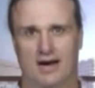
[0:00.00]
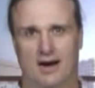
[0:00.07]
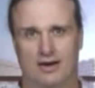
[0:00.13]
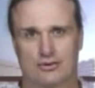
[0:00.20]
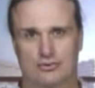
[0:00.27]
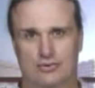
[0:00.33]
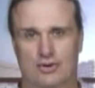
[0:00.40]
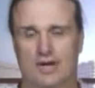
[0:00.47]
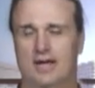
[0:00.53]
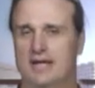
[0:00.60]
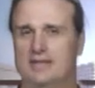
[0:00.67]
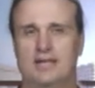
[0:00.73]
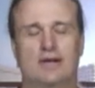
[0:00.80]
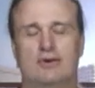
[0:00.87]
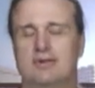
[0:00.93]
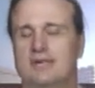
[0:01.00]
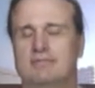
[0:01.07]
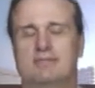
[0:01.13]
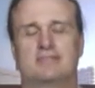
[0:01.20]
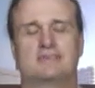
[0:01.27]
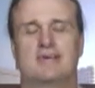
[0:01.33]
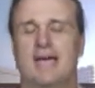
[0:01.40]
are trying, and they don't give a
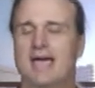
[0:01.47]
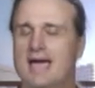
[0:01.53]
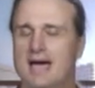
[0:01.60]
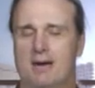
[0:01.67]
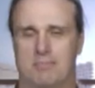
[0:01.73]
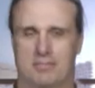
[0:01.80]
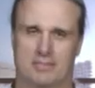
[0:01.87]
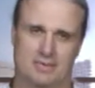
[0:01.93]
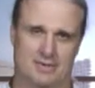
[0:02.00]
damn